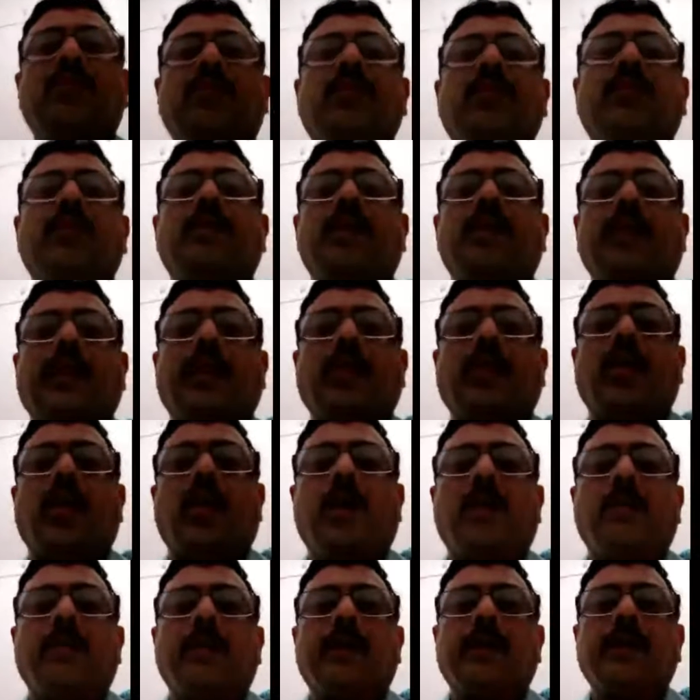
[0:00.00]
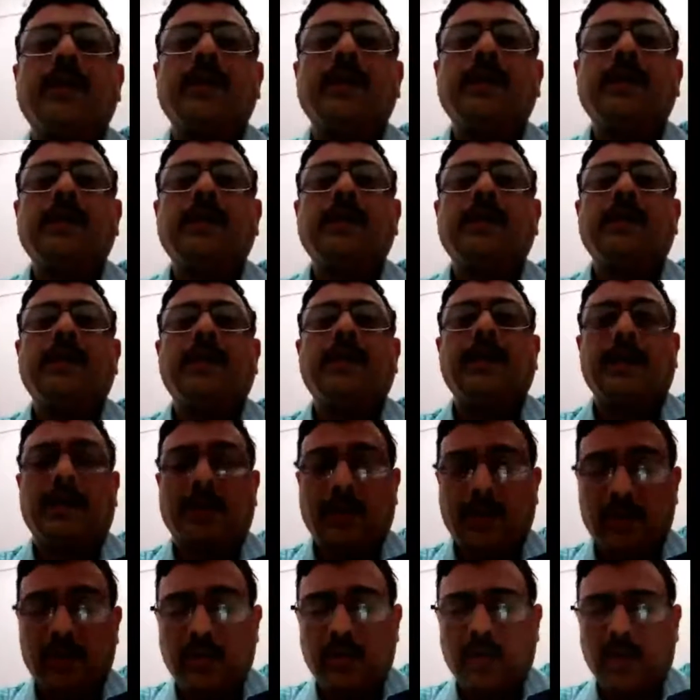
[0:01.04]
two economy
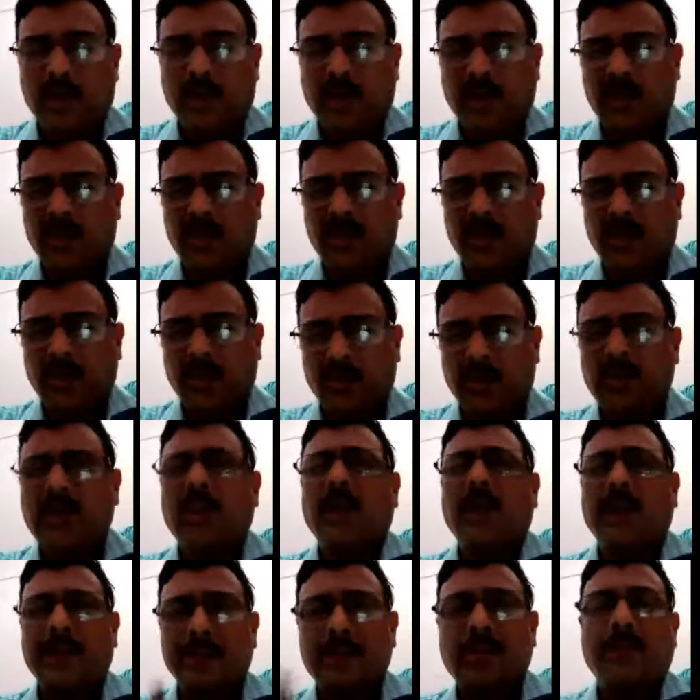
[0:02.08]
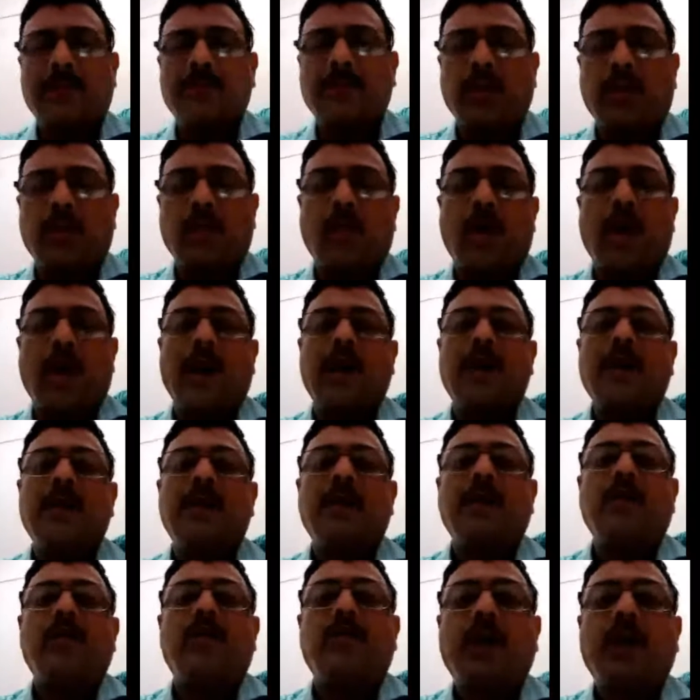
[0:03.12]
the with the rest of the
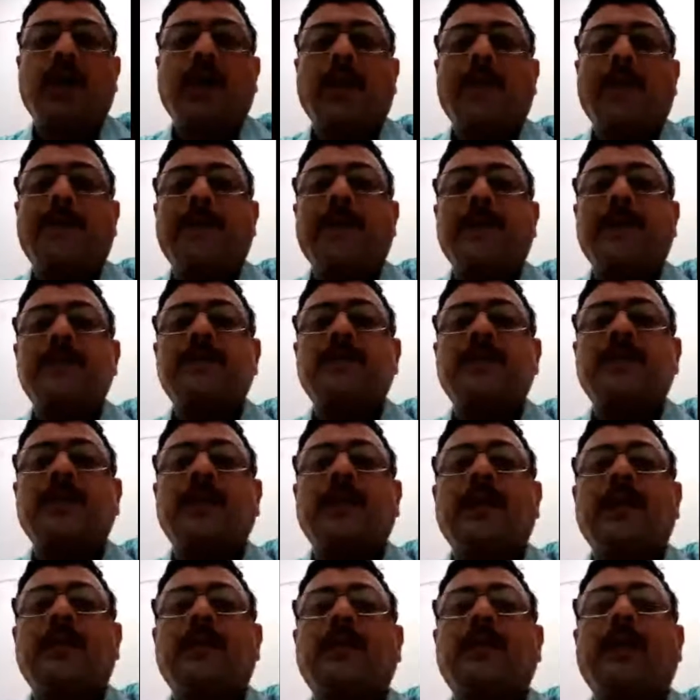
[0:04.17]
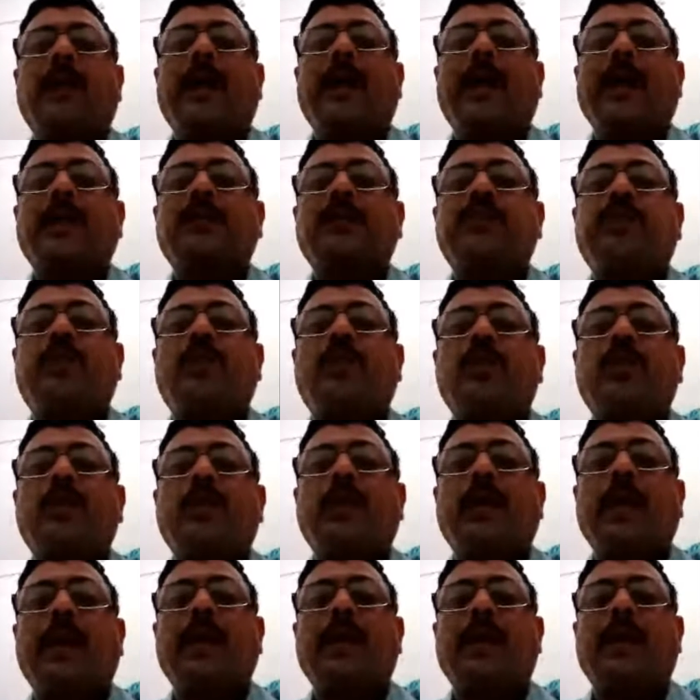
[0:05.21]
world what happens the
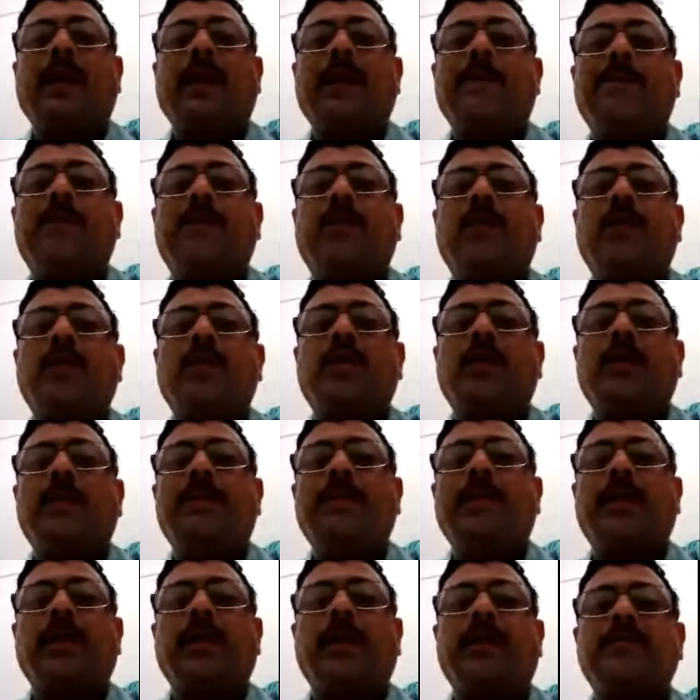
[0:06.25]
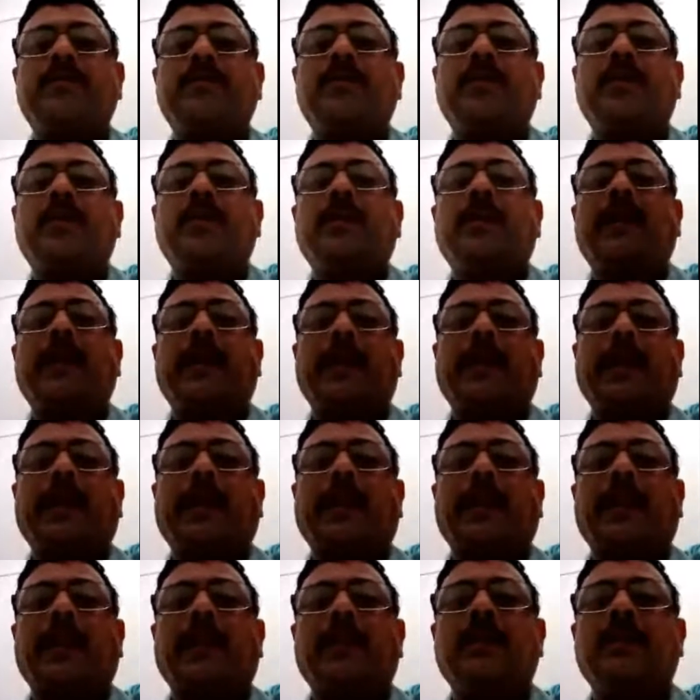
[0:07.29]
export and import becomes
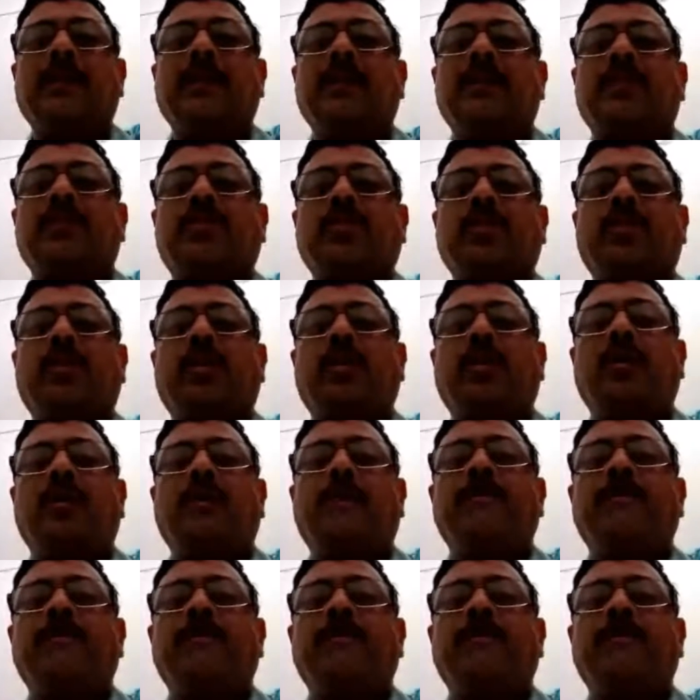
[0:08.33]
critical so